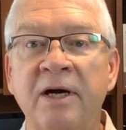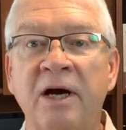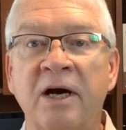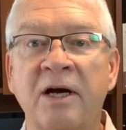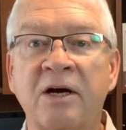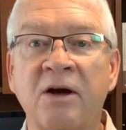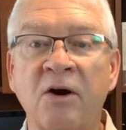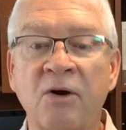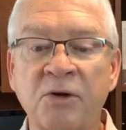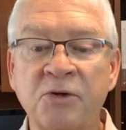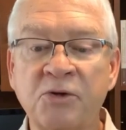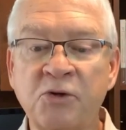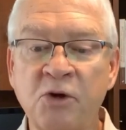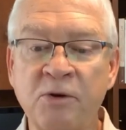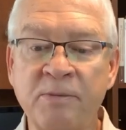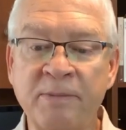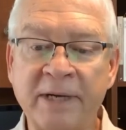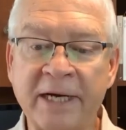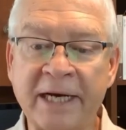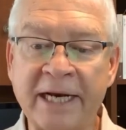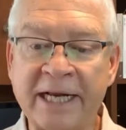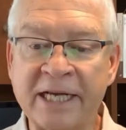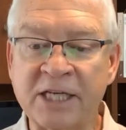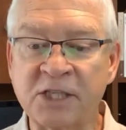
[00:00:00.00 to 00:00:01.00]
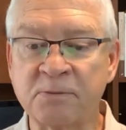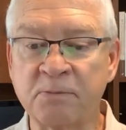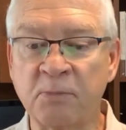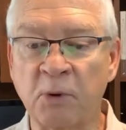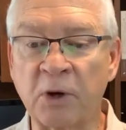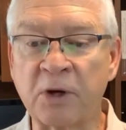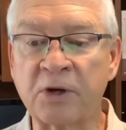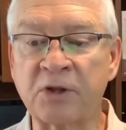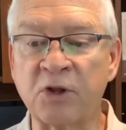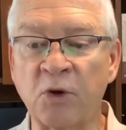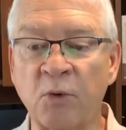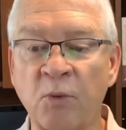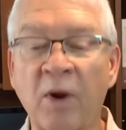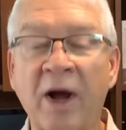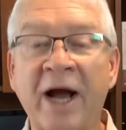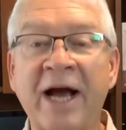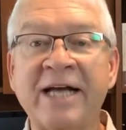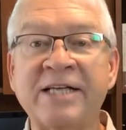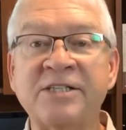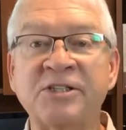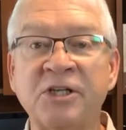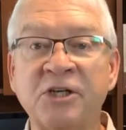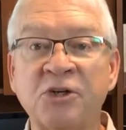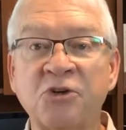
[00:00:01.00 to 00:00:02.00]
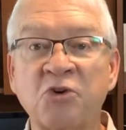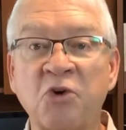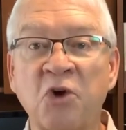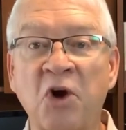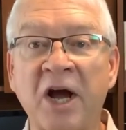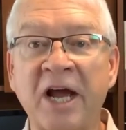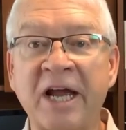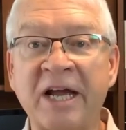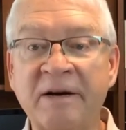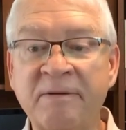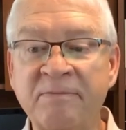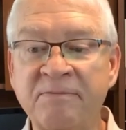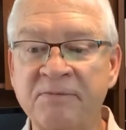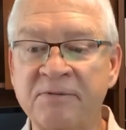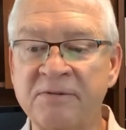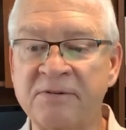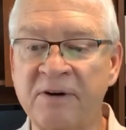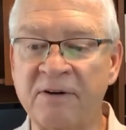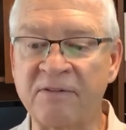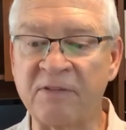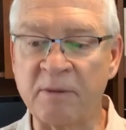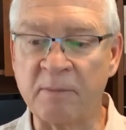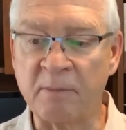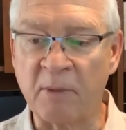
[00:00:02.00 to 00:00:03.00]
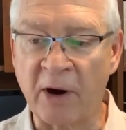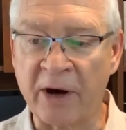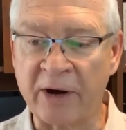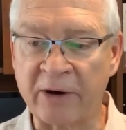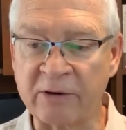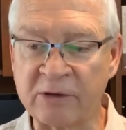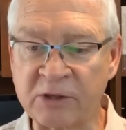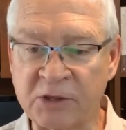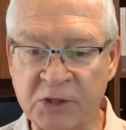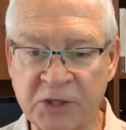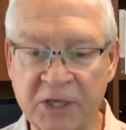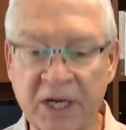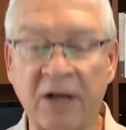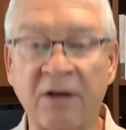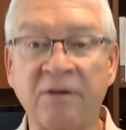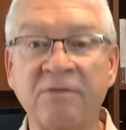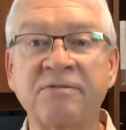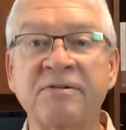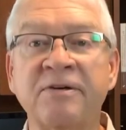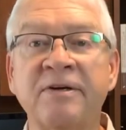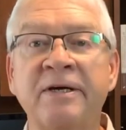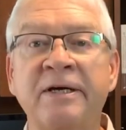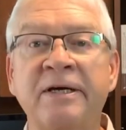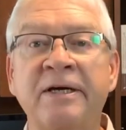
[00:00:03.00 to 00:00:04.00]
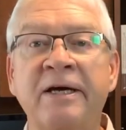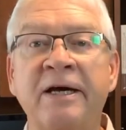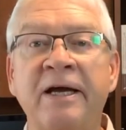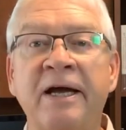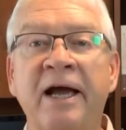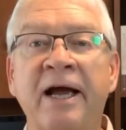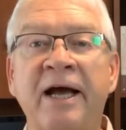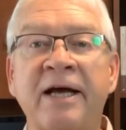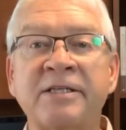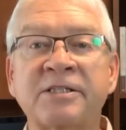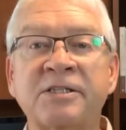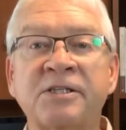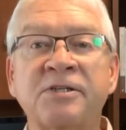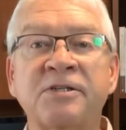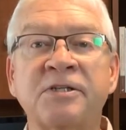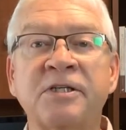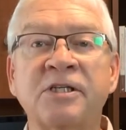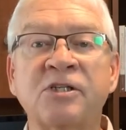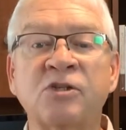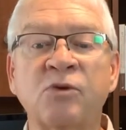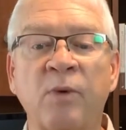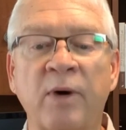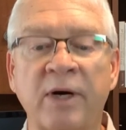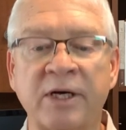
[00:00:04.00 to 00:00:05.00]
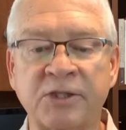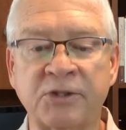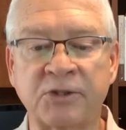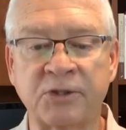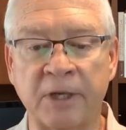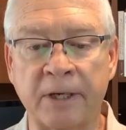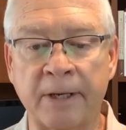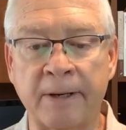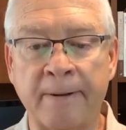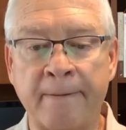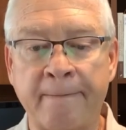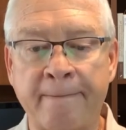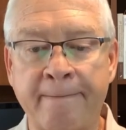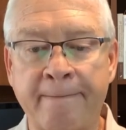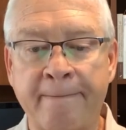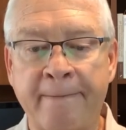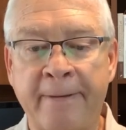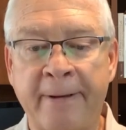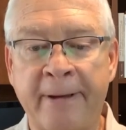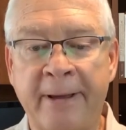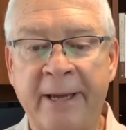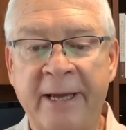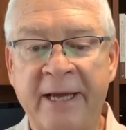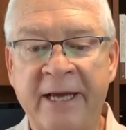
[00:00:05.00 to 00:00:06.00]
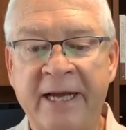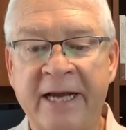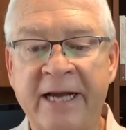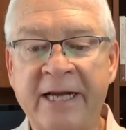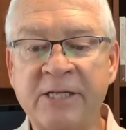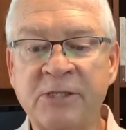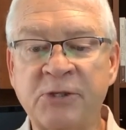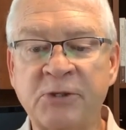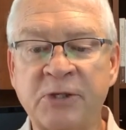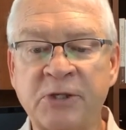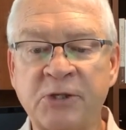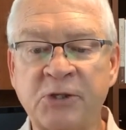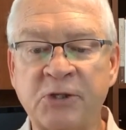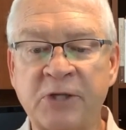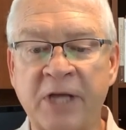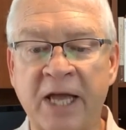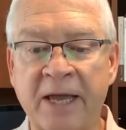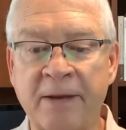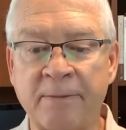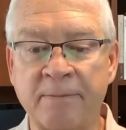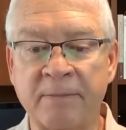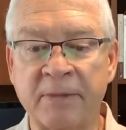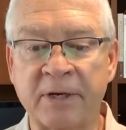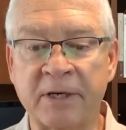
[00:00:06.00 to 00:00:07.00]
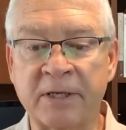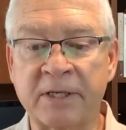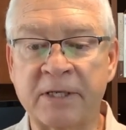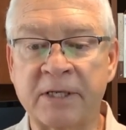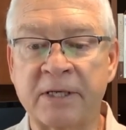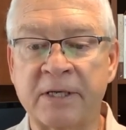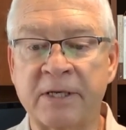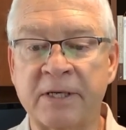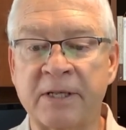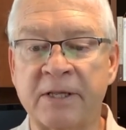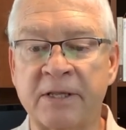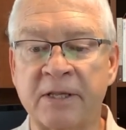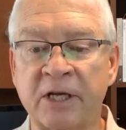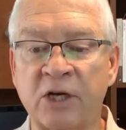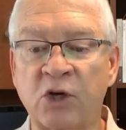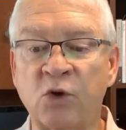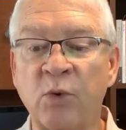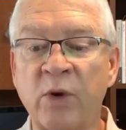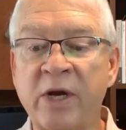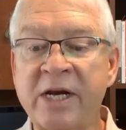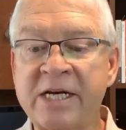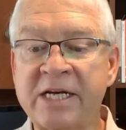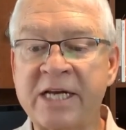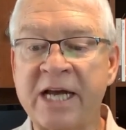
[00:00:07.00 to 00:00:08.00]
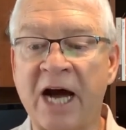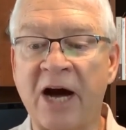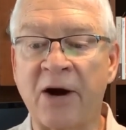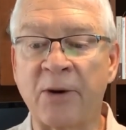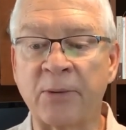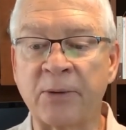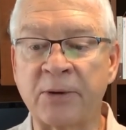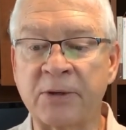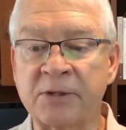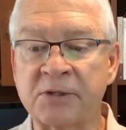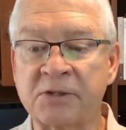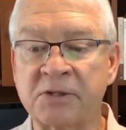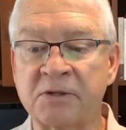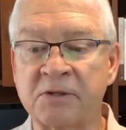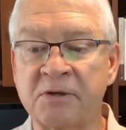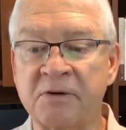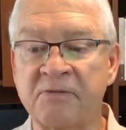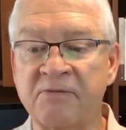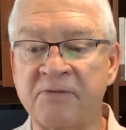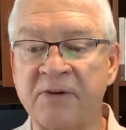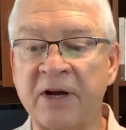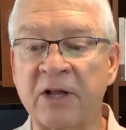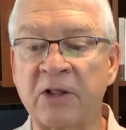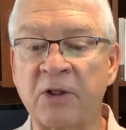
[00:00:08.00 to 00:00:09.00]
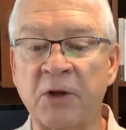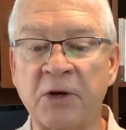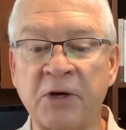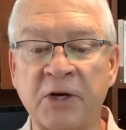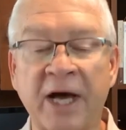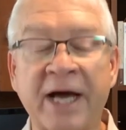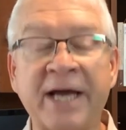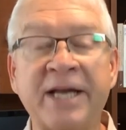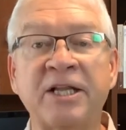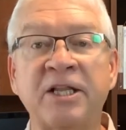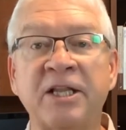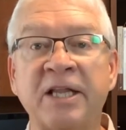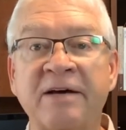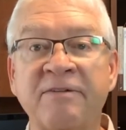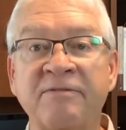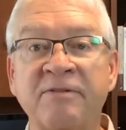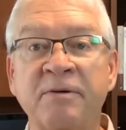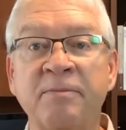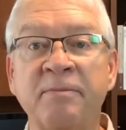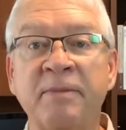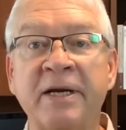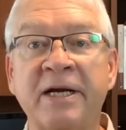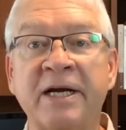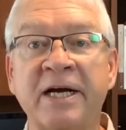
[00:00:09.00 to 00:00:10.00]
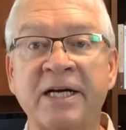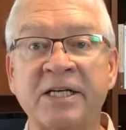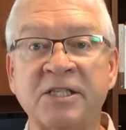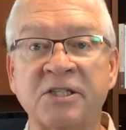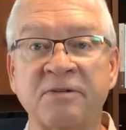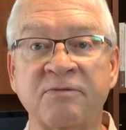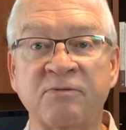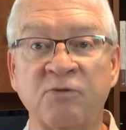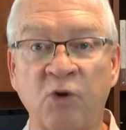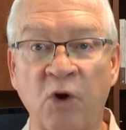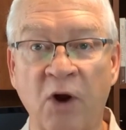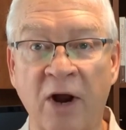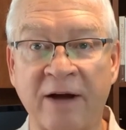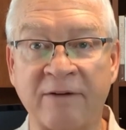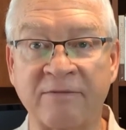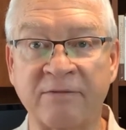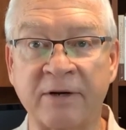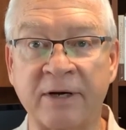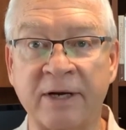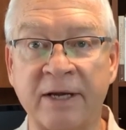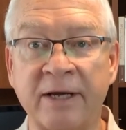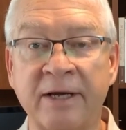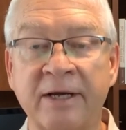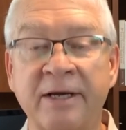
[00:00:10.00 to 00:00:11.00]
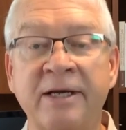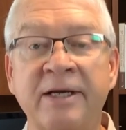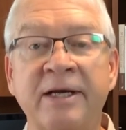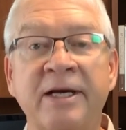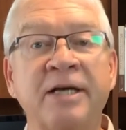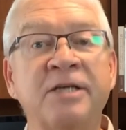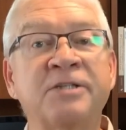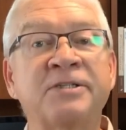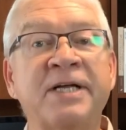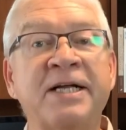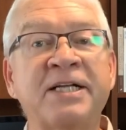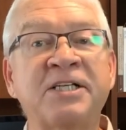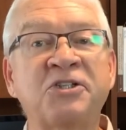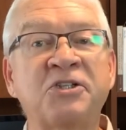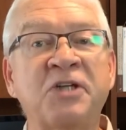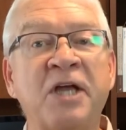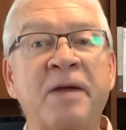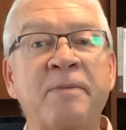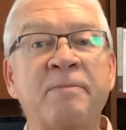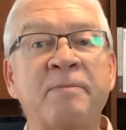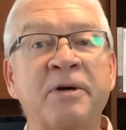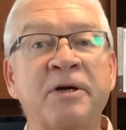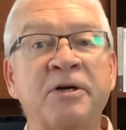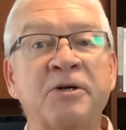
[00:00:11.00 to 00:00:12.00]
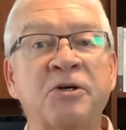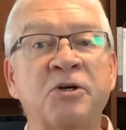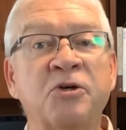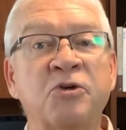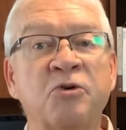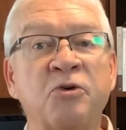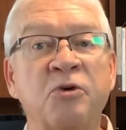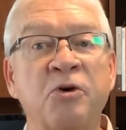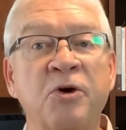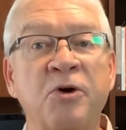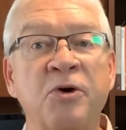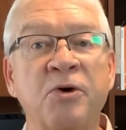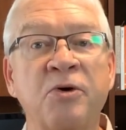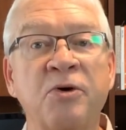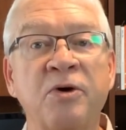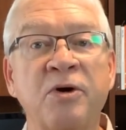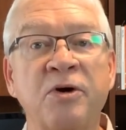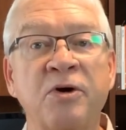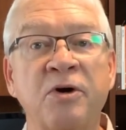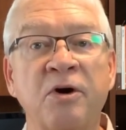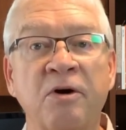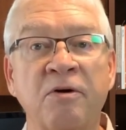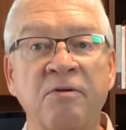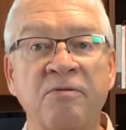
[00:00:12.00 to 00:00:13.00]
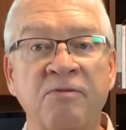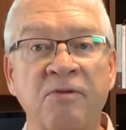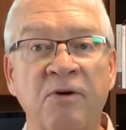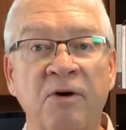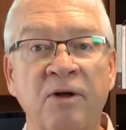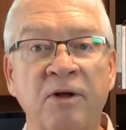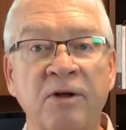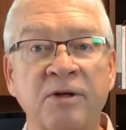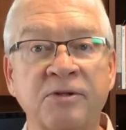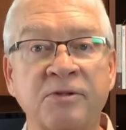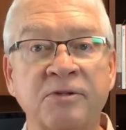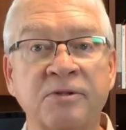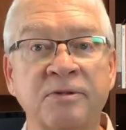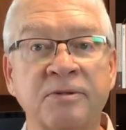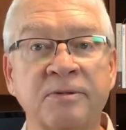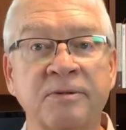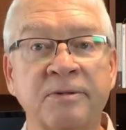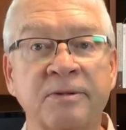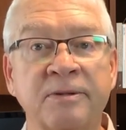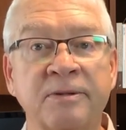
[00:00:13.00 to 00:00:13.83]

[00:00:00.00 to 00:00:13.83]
Carl Trueman, in his book, The Rise and Triumph of the Modern Self, asks this question: is the statement, "The Twin Towers fell on 9/11 because of gravity," is that statement true or false?